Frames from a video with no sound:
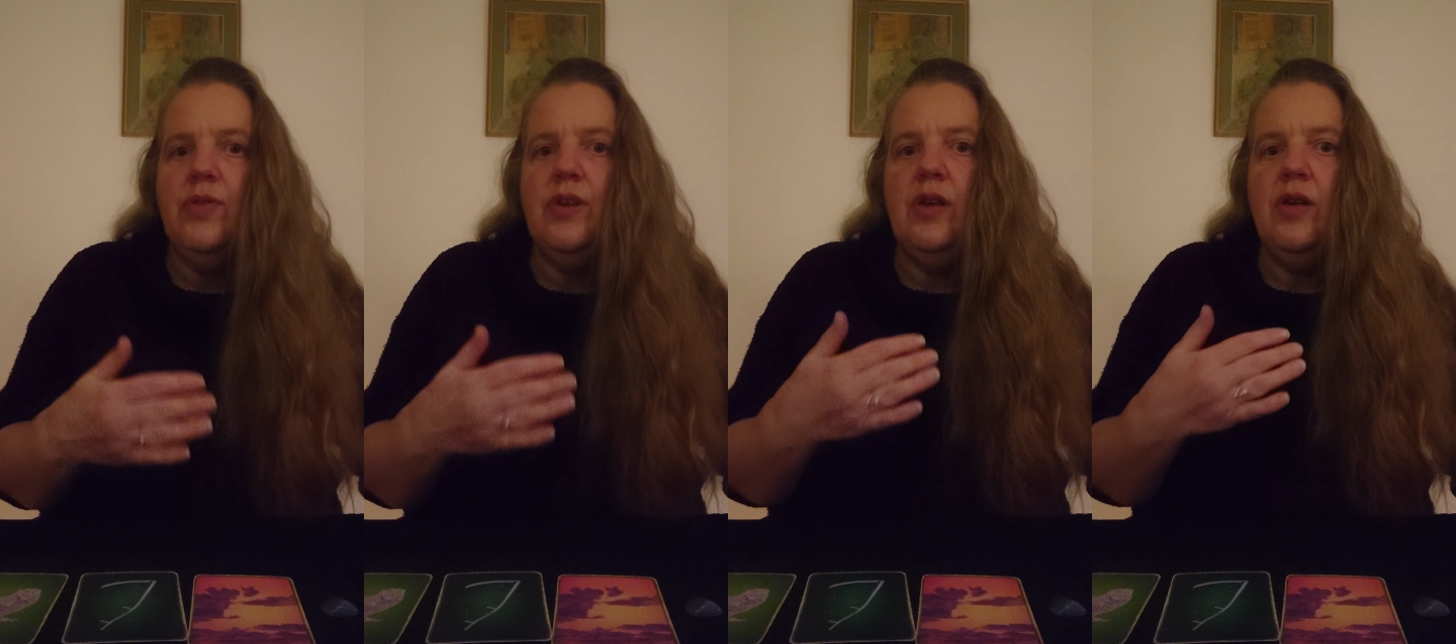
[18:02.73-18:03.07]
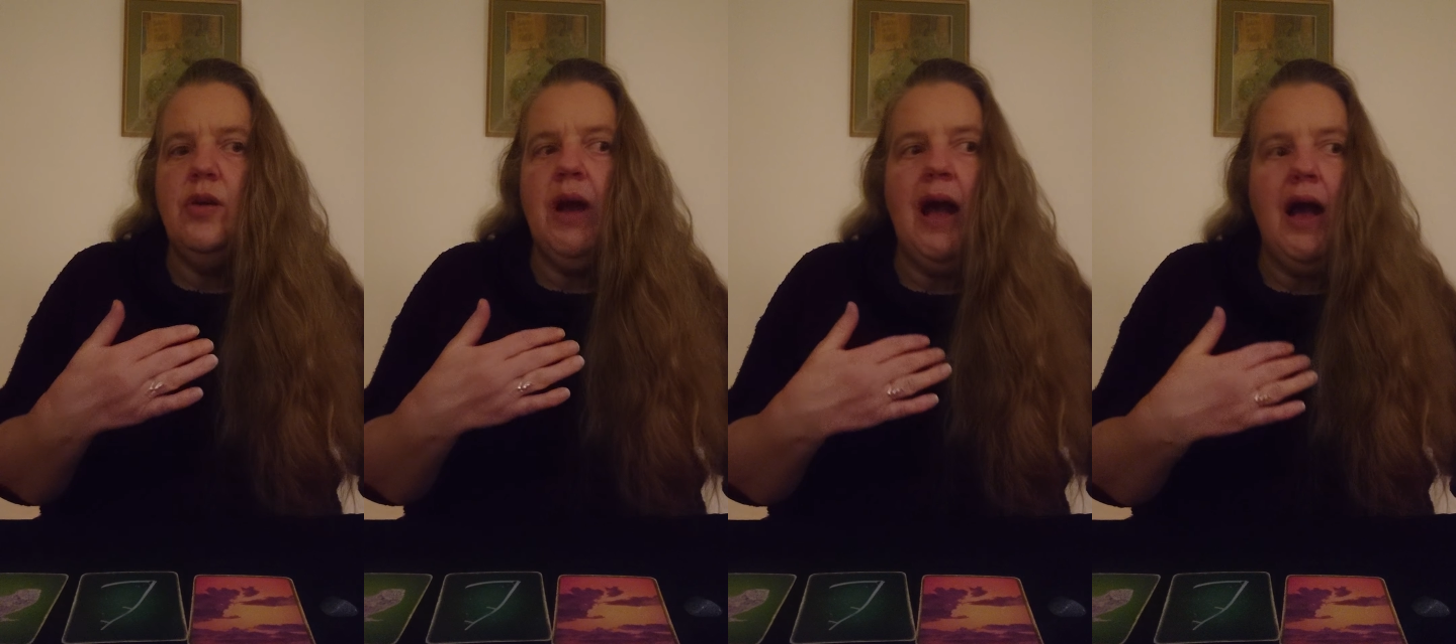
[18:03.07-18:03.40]
for
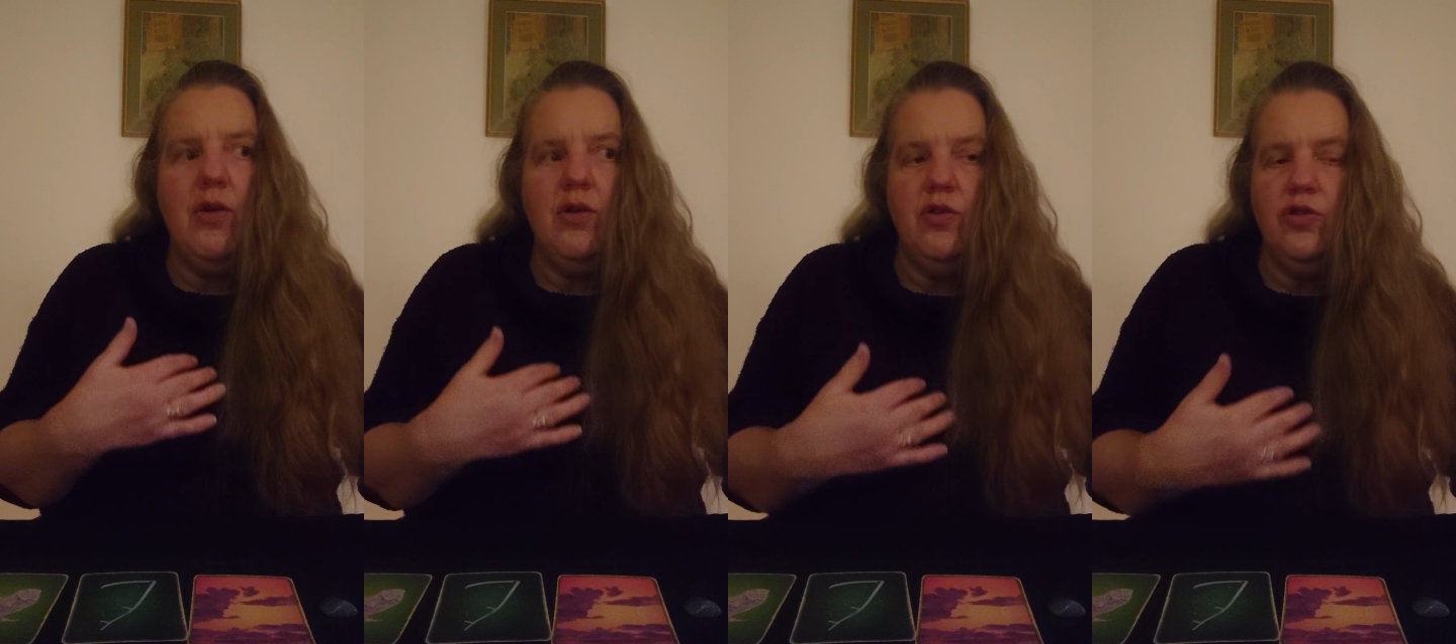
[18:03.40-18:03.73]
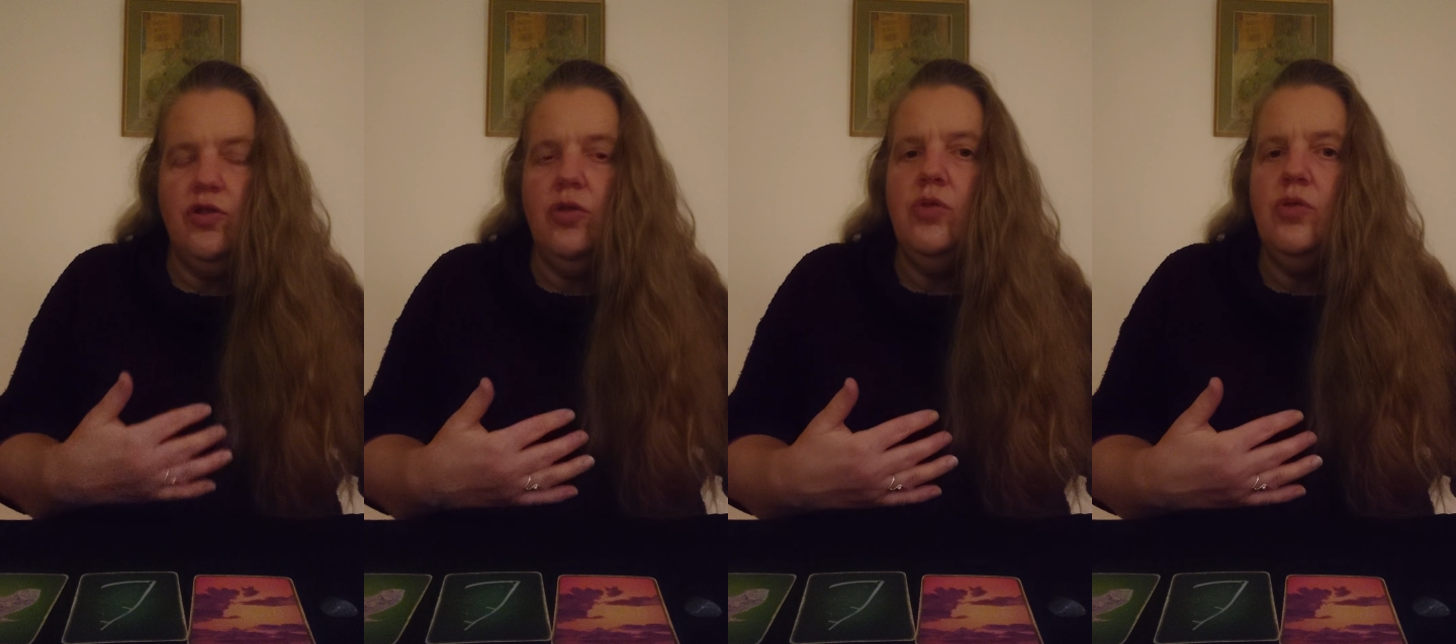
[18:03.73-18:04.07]
you, how you
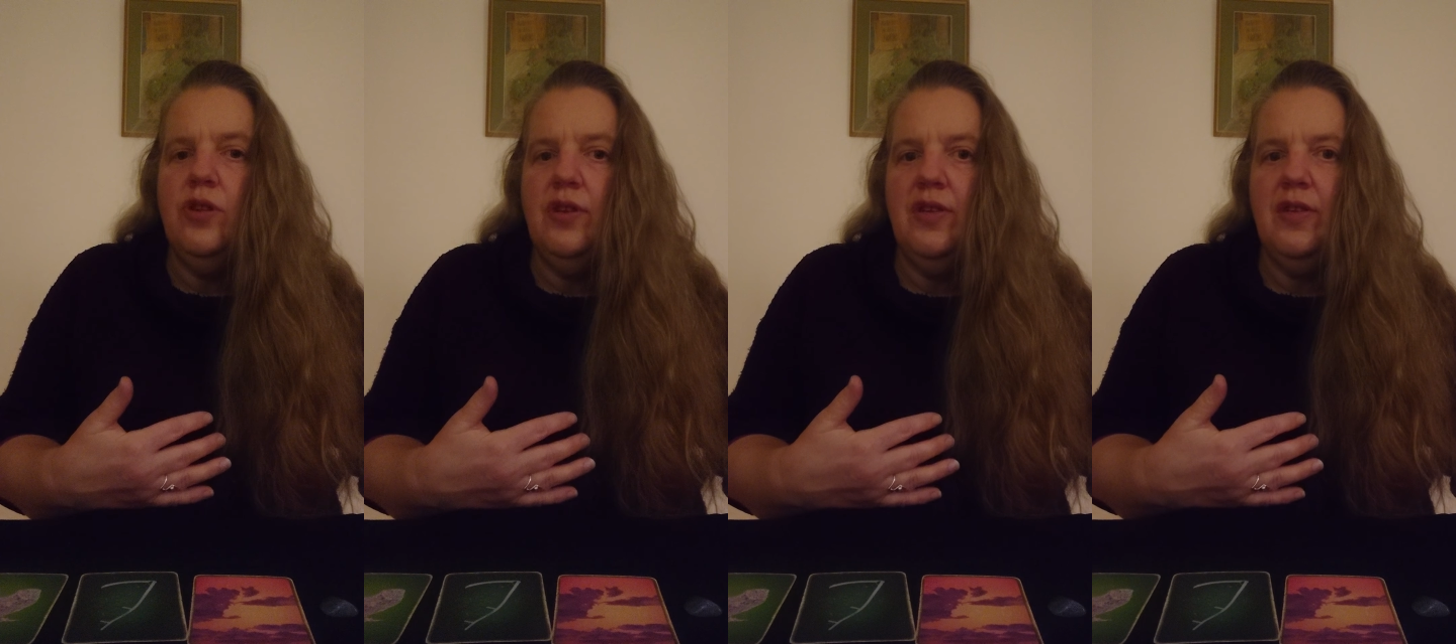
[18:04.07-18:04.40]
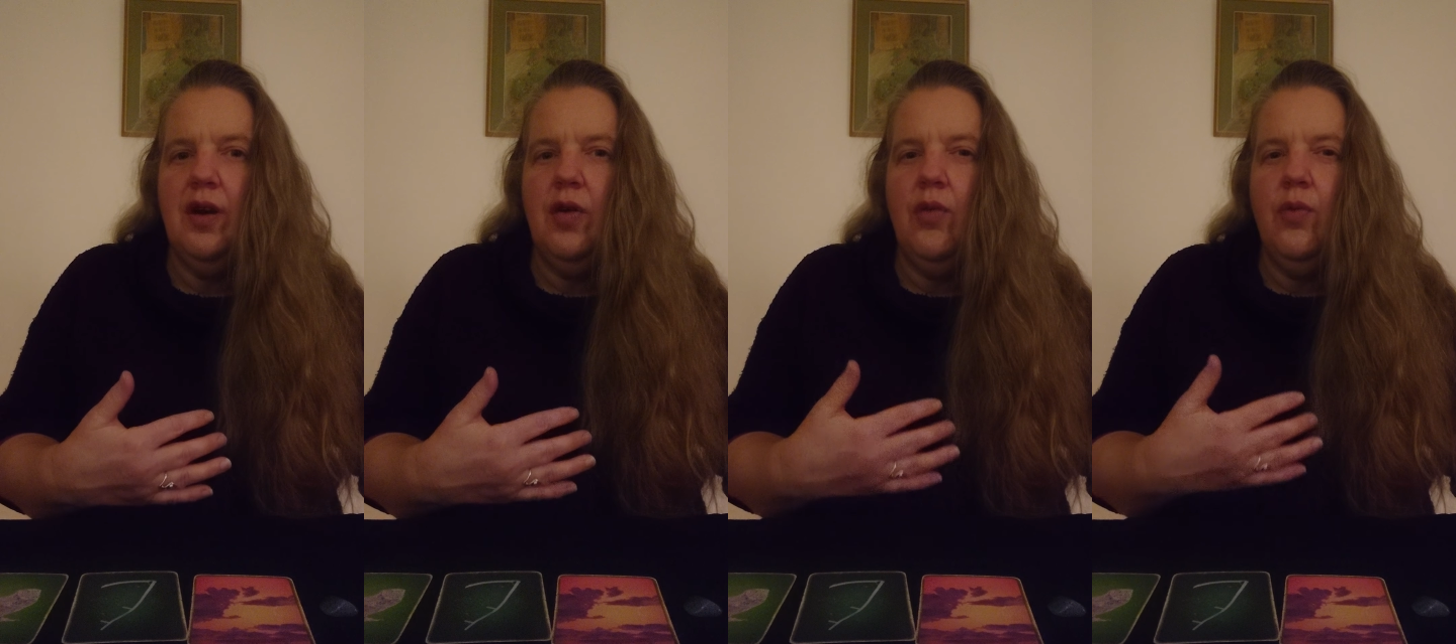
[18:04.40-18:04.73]
soothe
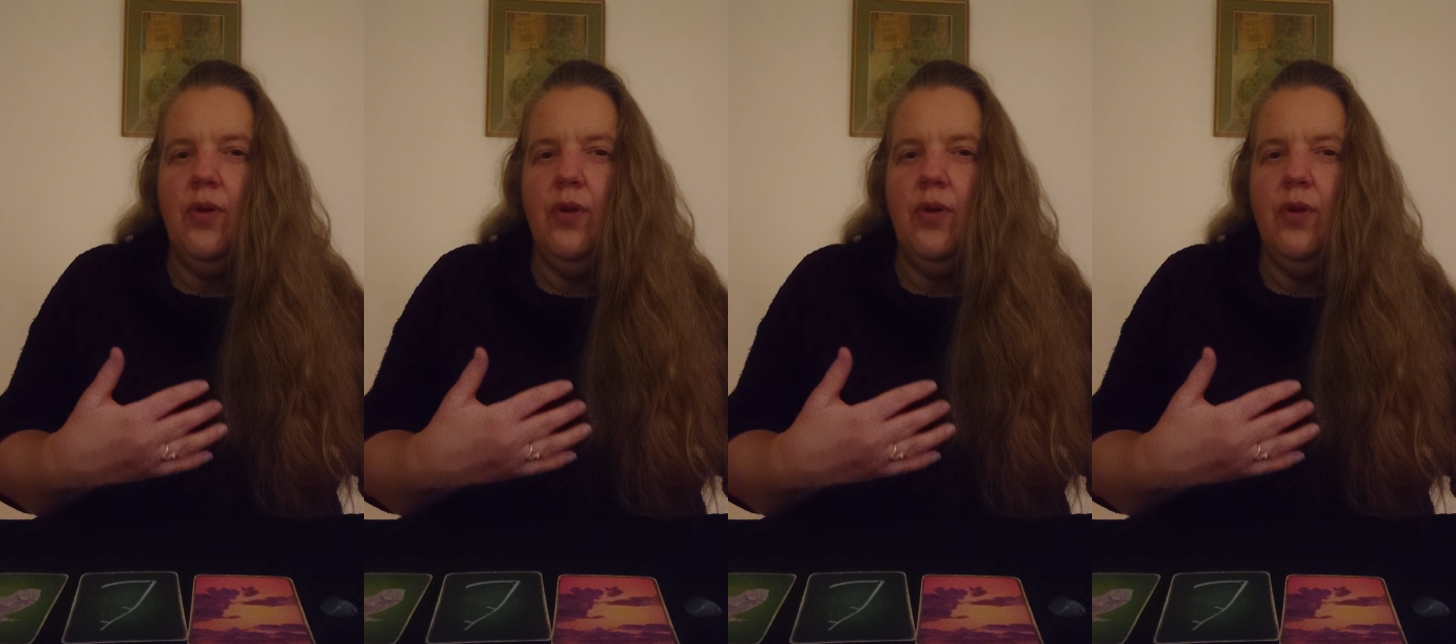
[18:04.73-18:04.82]
yourself